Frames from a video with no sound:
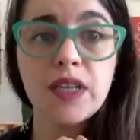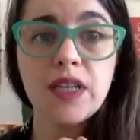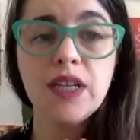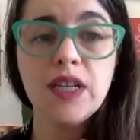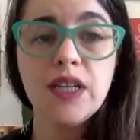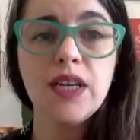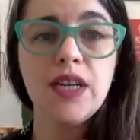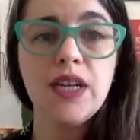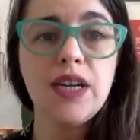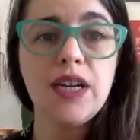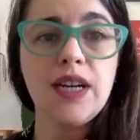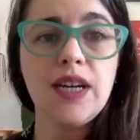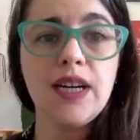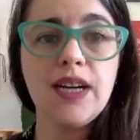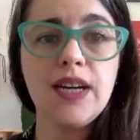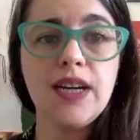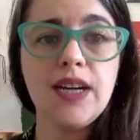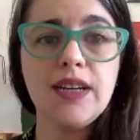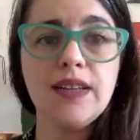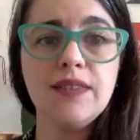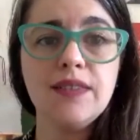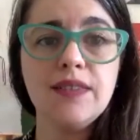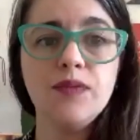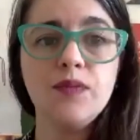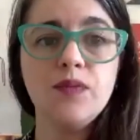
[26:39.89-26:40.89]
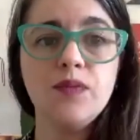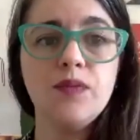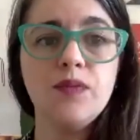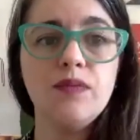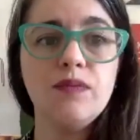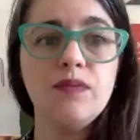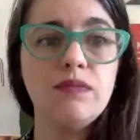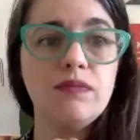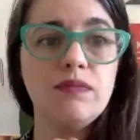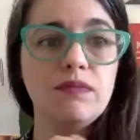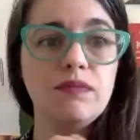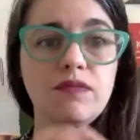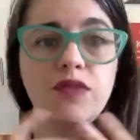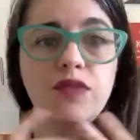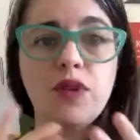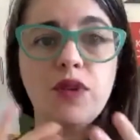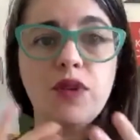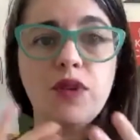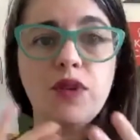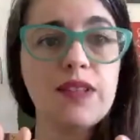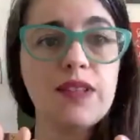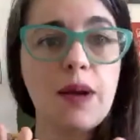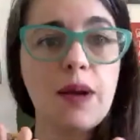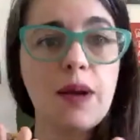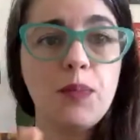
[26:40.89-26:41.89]
For
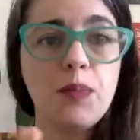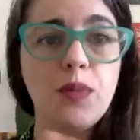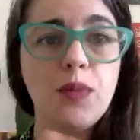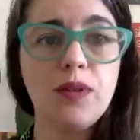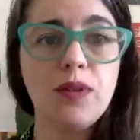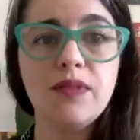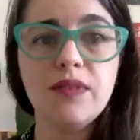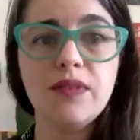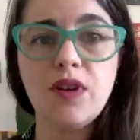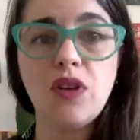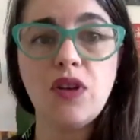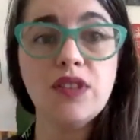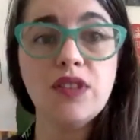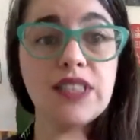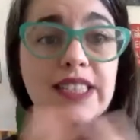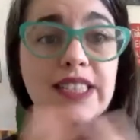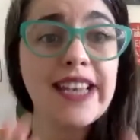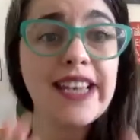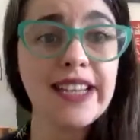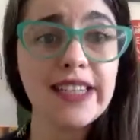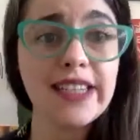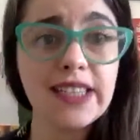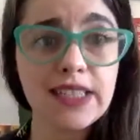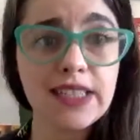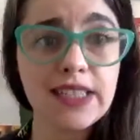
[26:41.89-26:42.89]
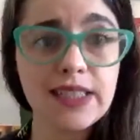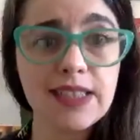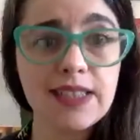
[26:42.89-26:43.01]
example, consent,